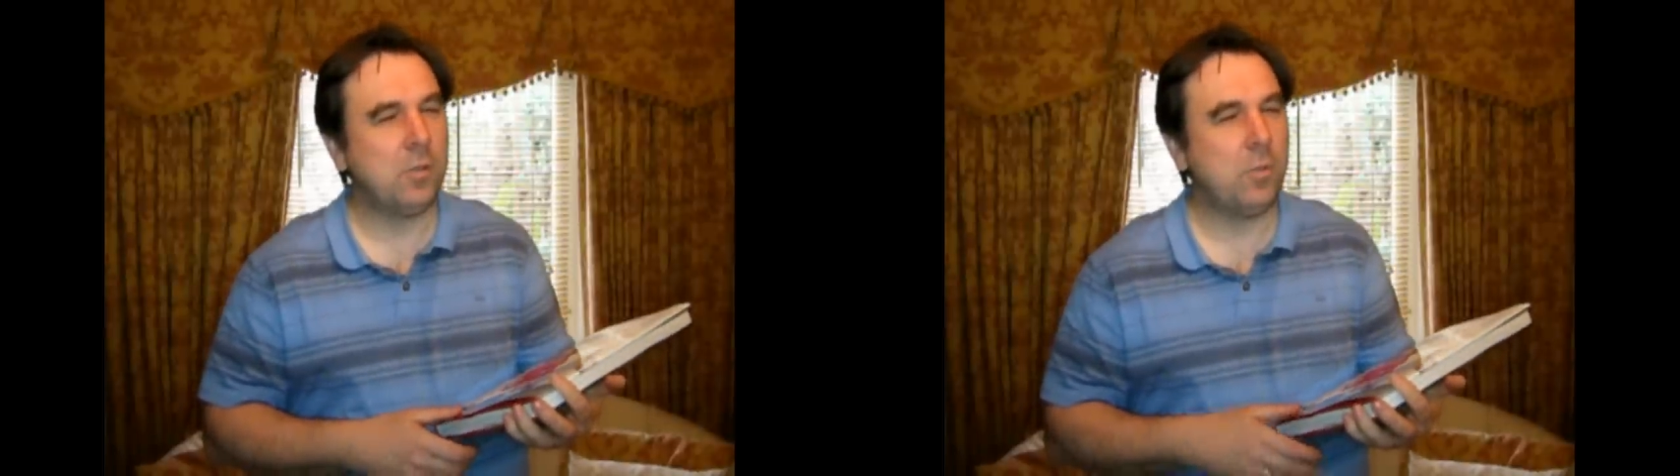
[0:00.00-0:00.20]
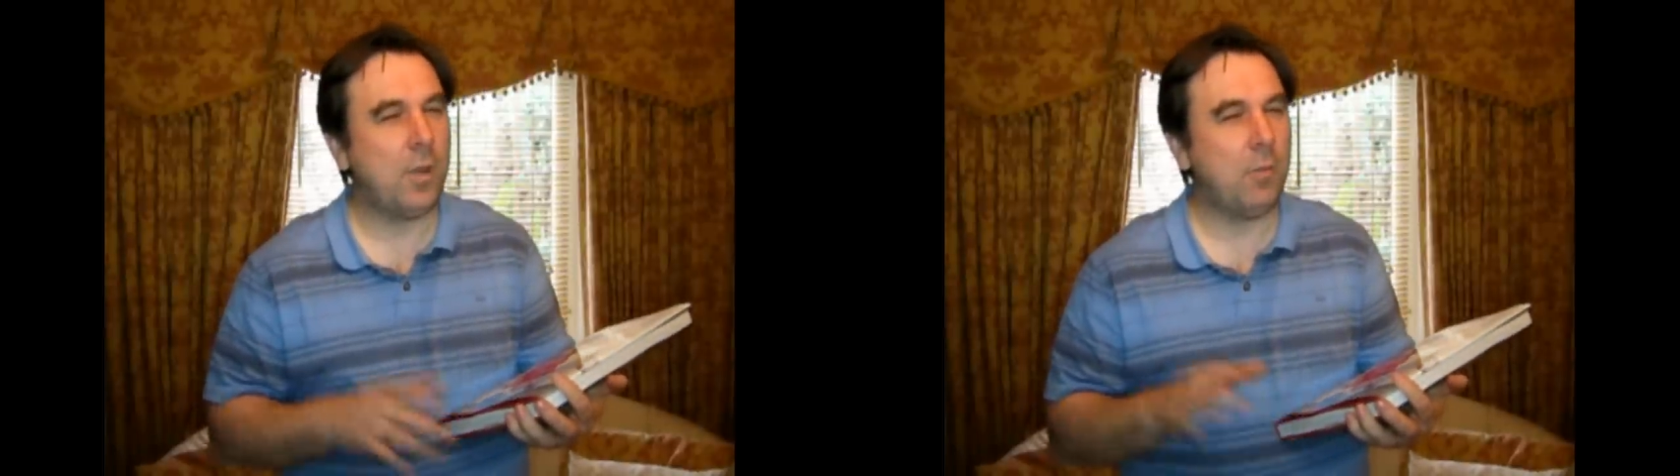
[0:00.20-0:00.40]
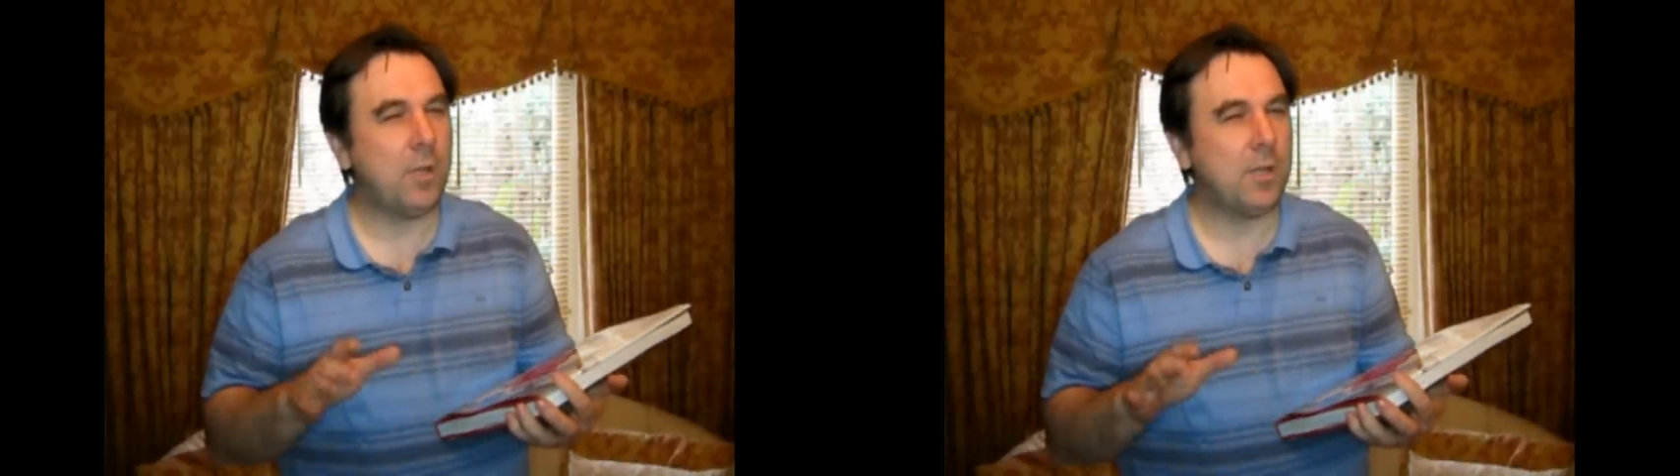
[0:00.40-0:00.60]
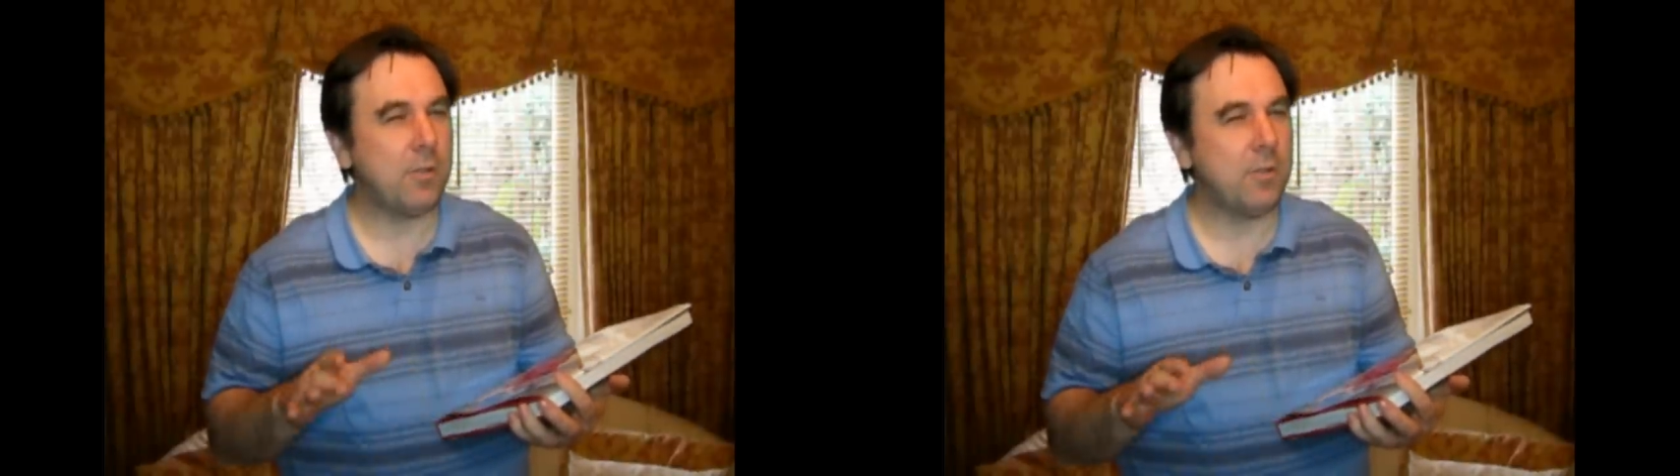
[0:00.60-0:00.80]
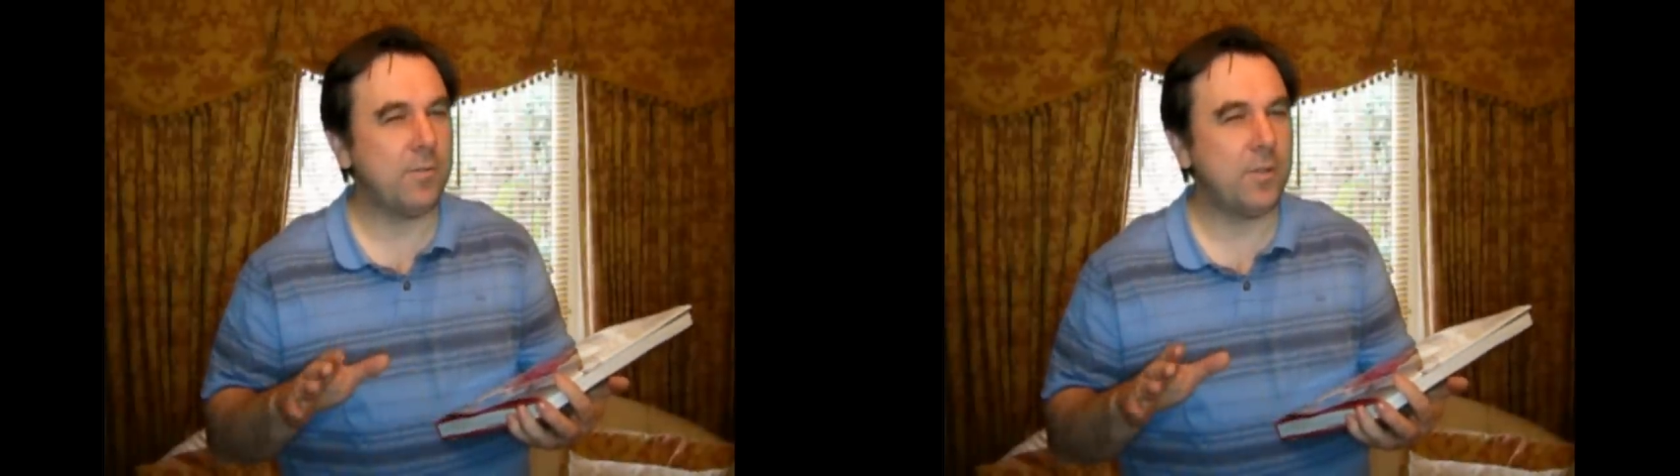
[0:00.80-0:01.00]
quite a while
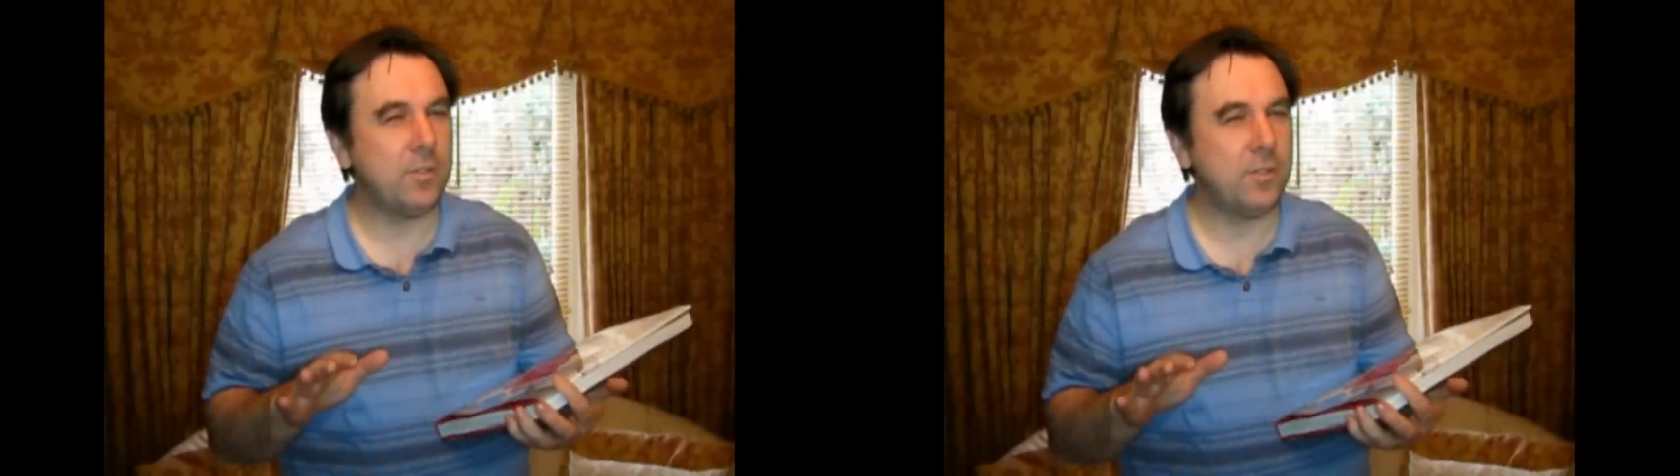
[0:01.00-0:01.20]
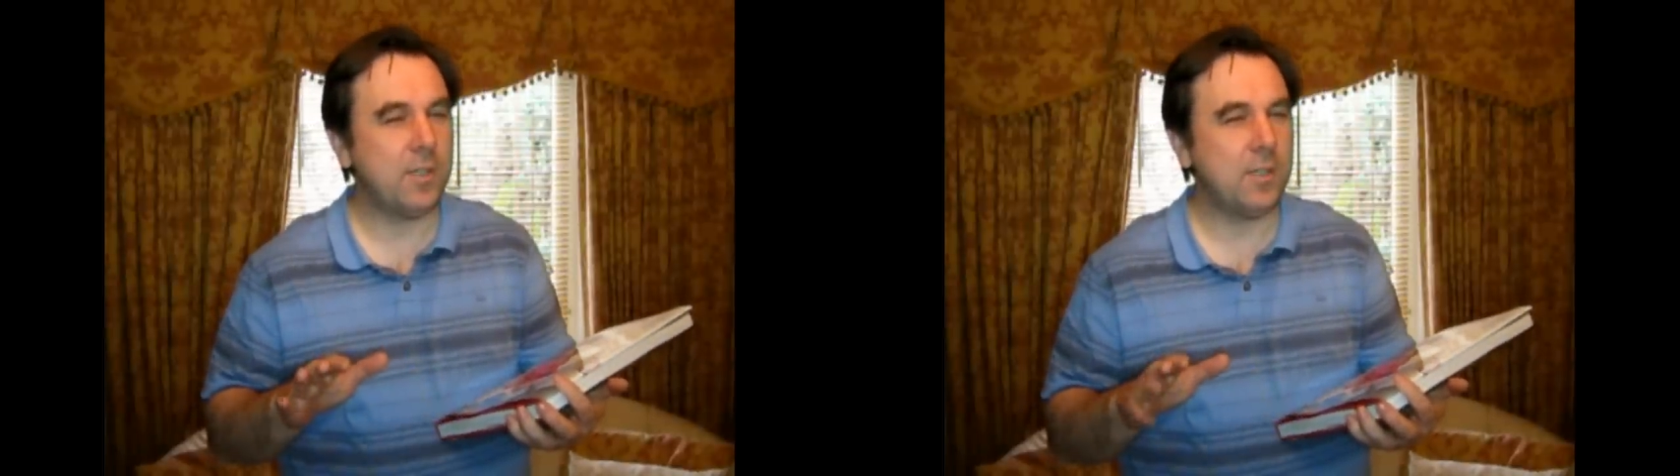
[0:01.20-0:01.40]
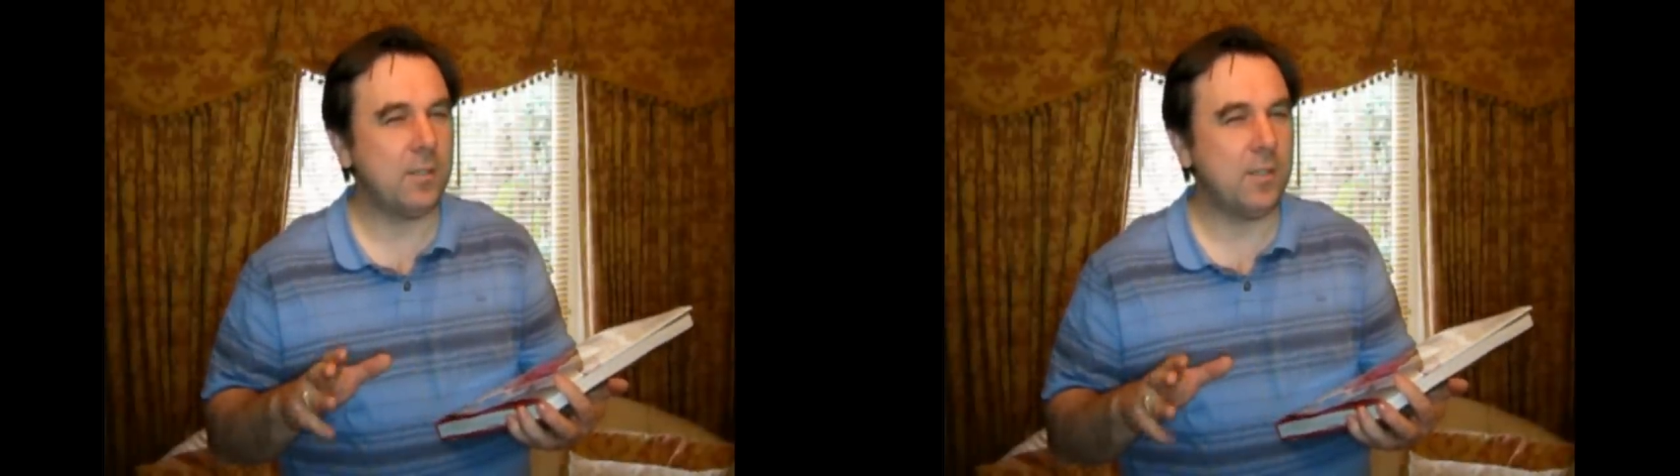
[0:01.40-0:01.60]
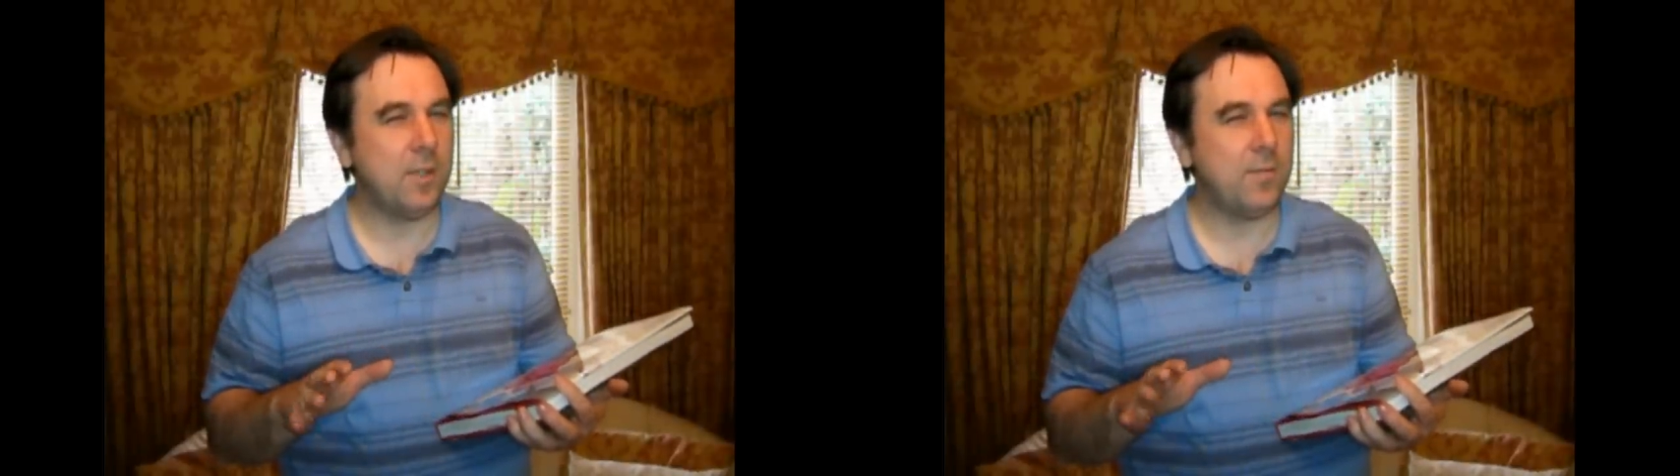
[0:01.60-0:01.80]
ago in the